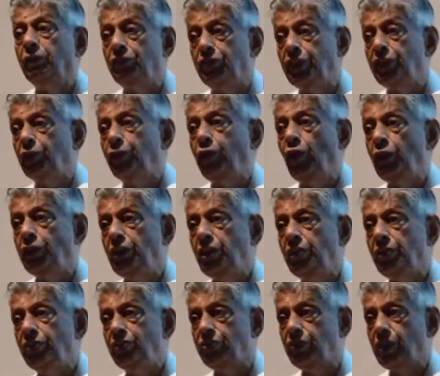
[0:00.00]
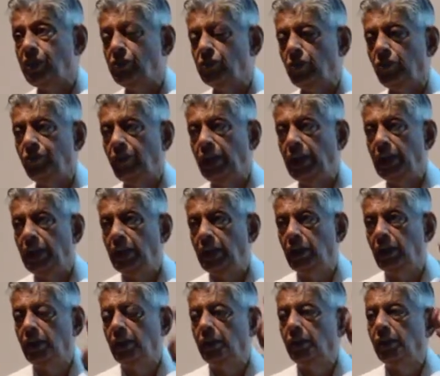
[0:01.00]
640 districts of India
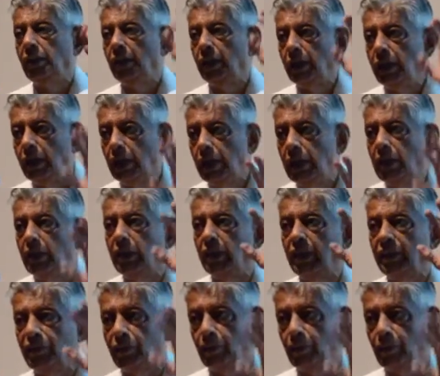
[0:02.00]
need a